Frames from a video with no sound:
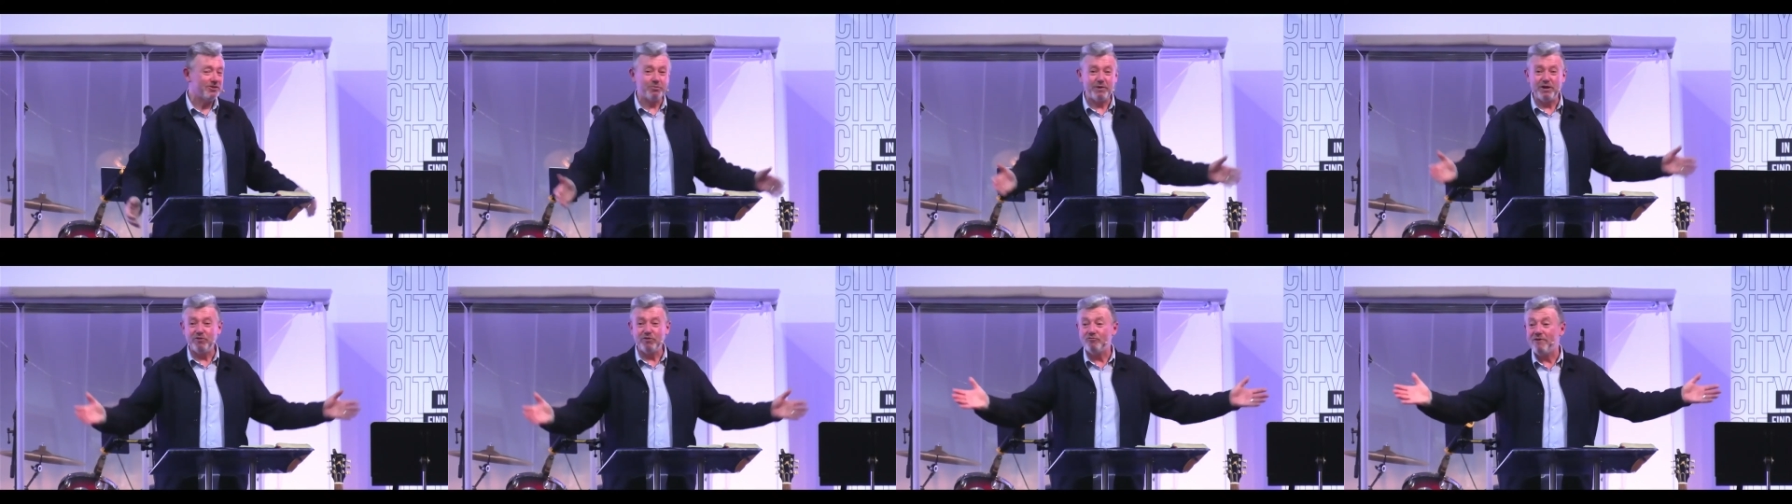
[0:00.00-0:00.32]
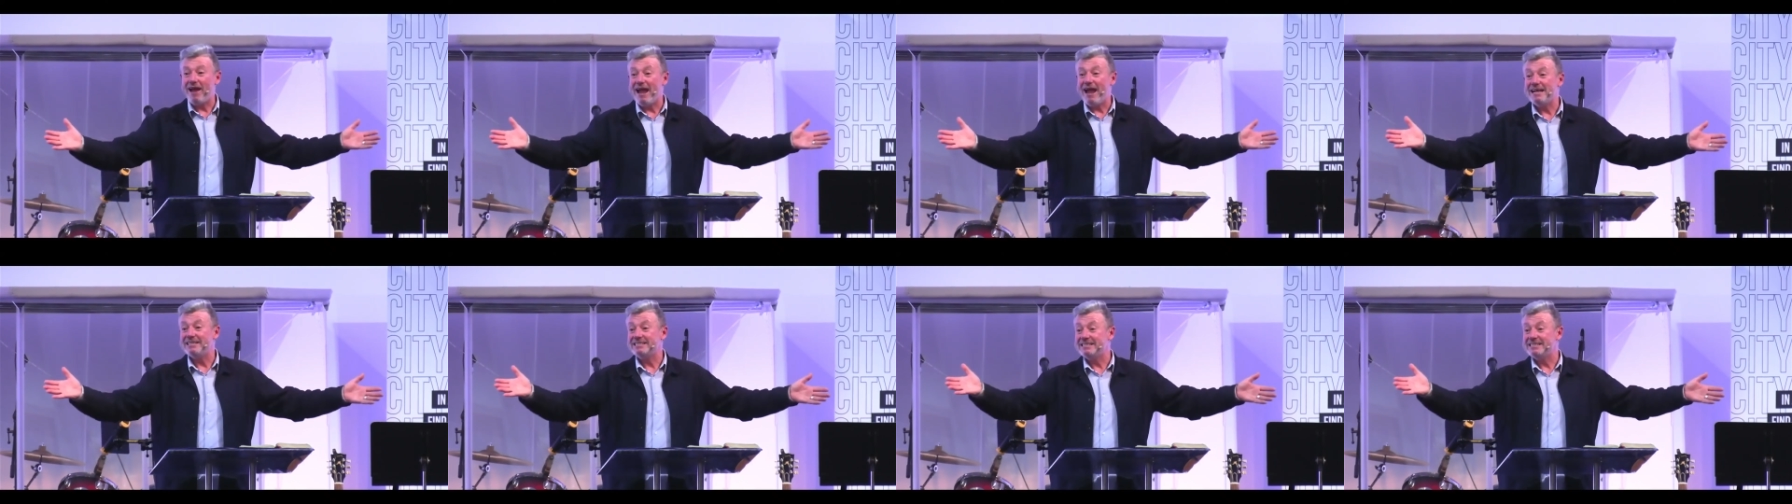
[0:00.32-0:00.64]
We
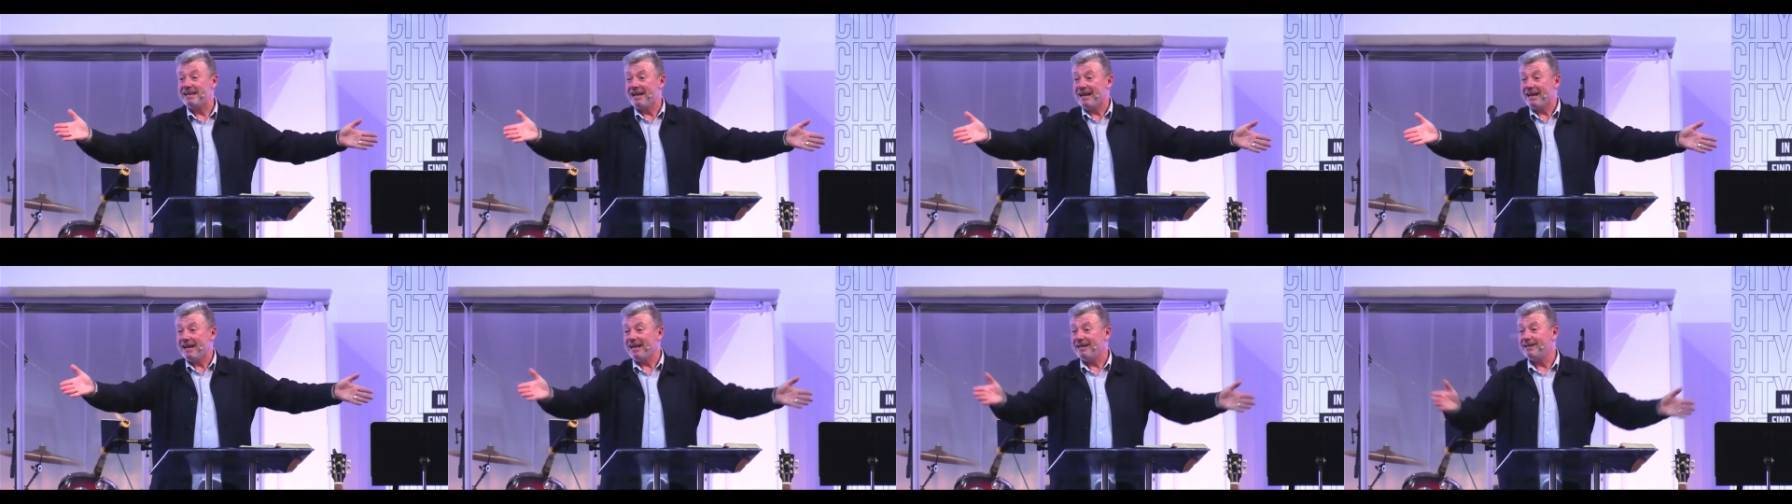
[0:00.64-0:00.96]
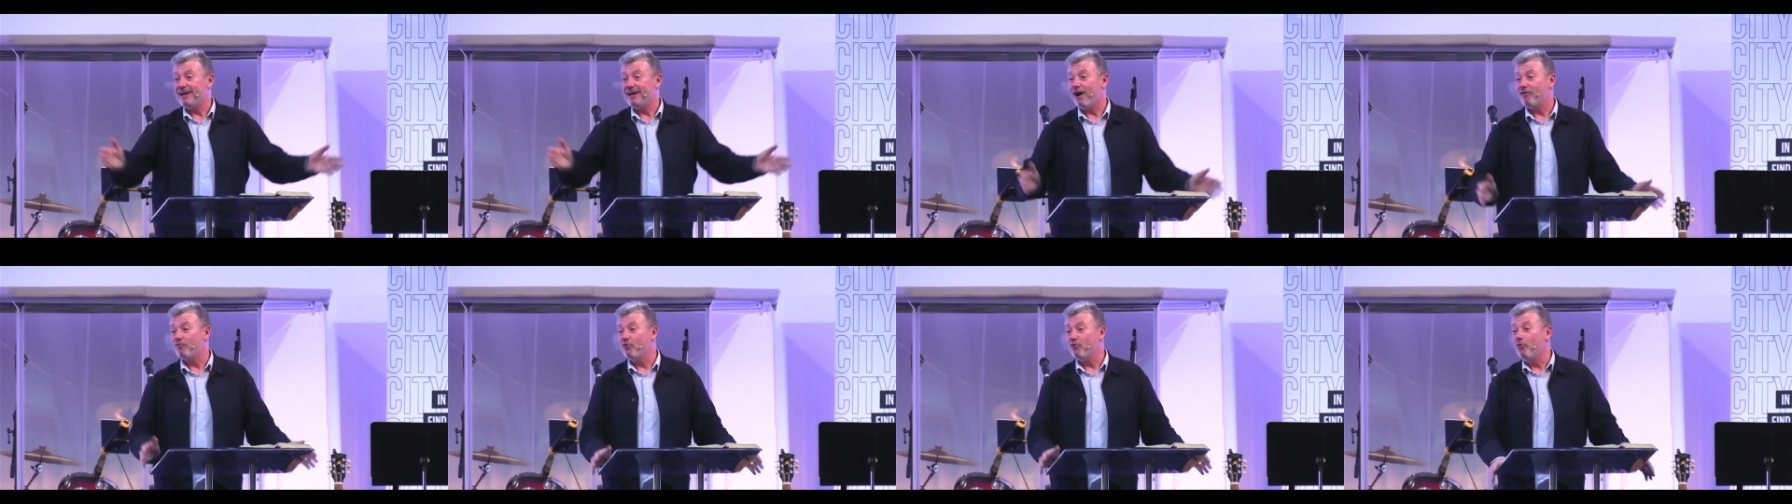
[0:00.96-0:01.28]
read in
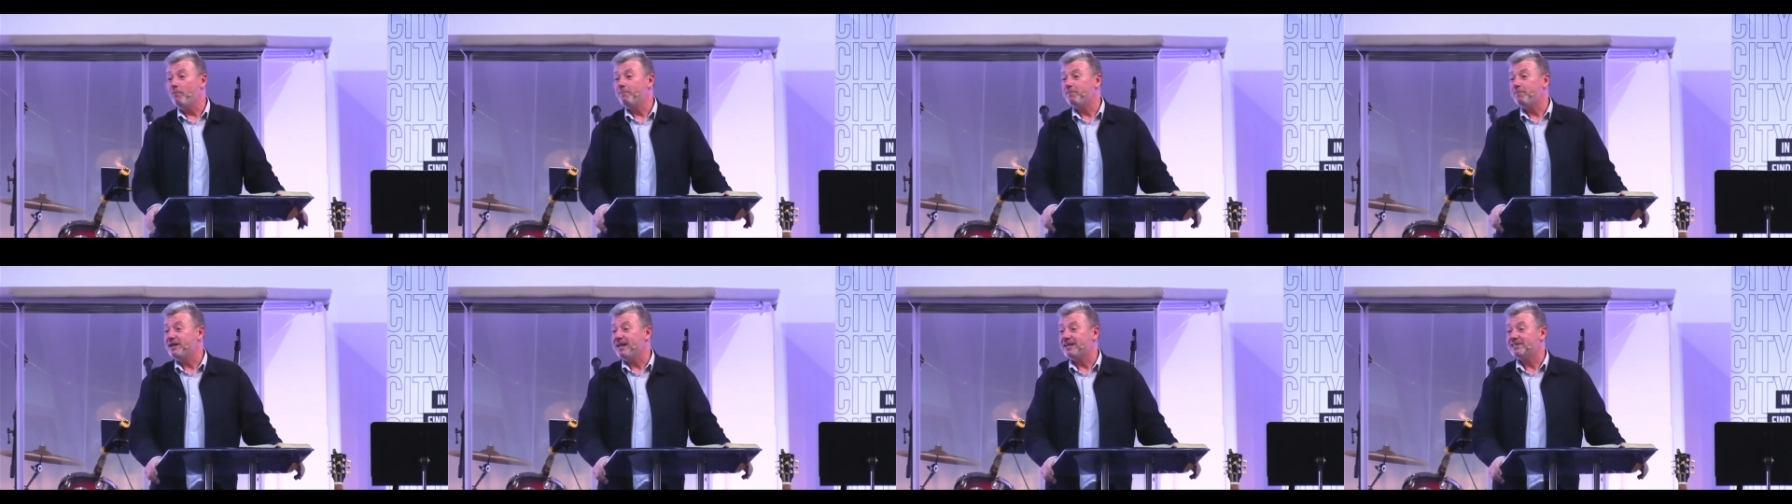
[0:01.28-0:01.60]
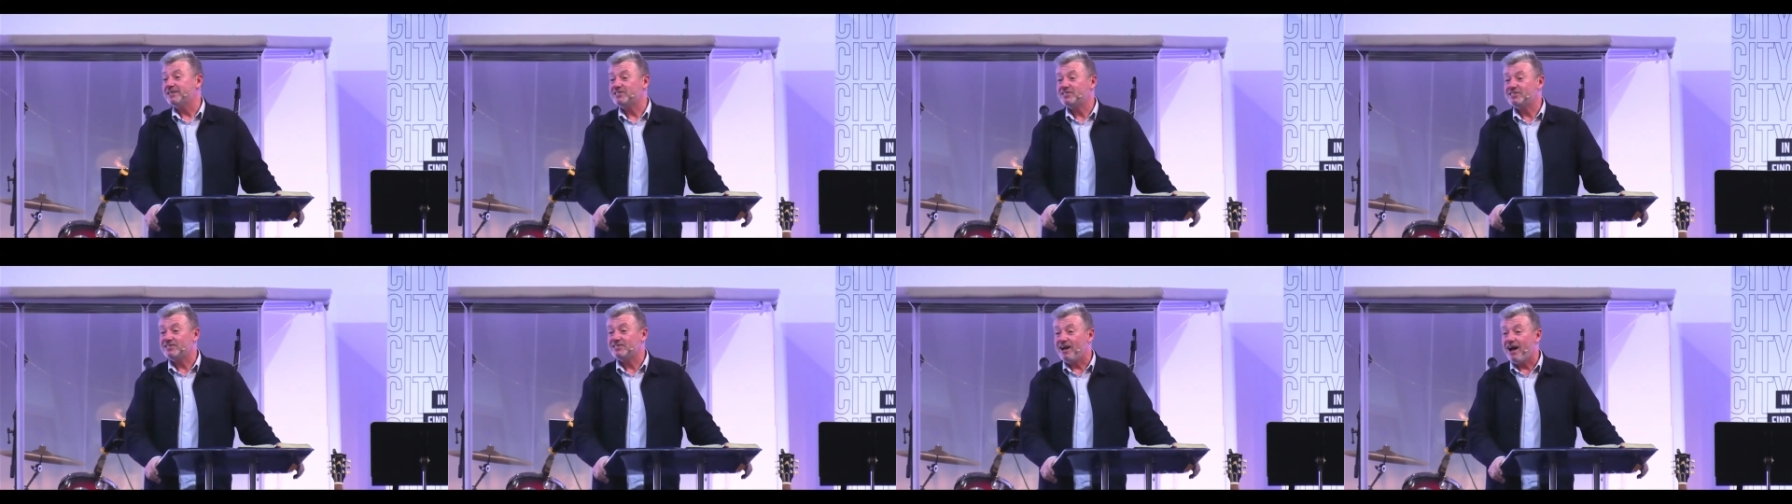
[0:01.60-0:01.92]
our opening
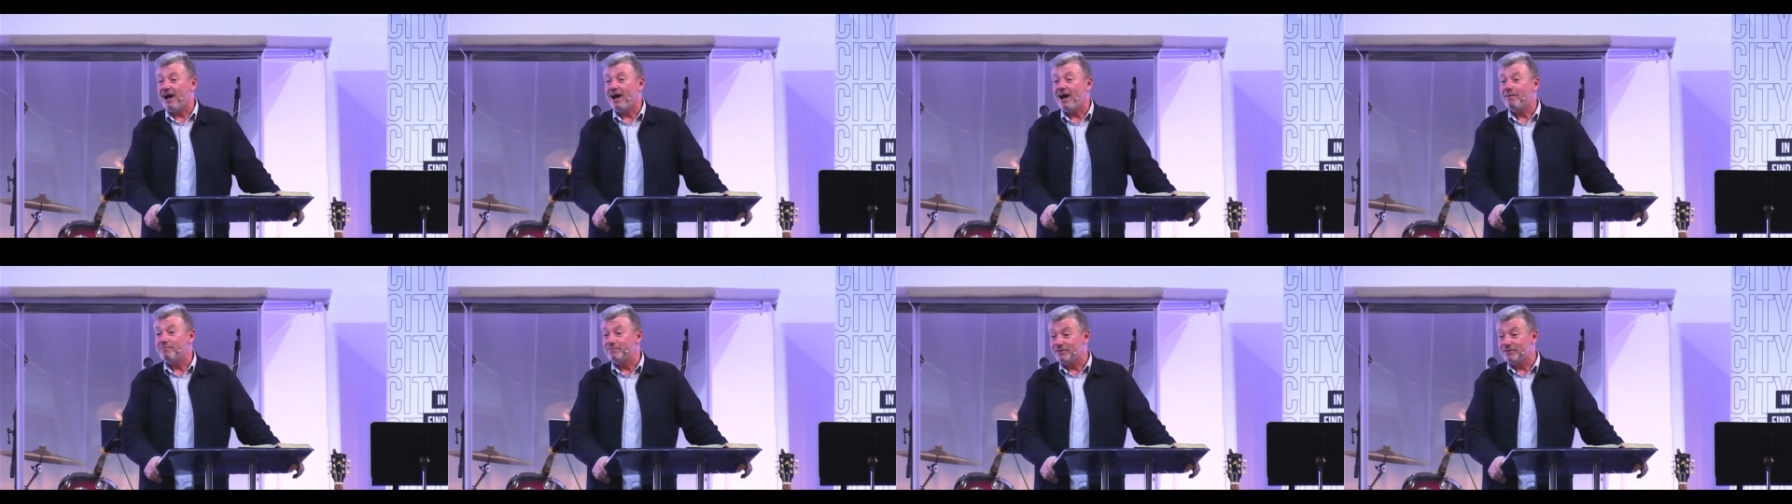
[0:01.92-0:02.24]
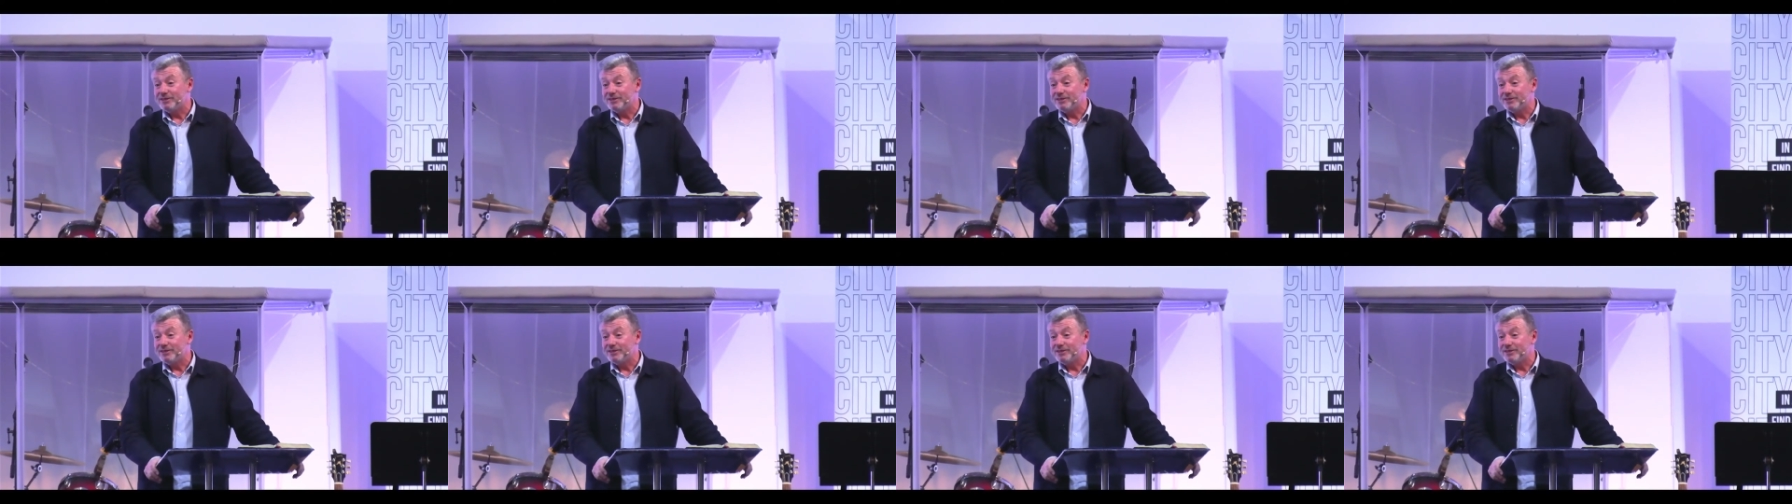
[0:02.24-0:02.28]
psalm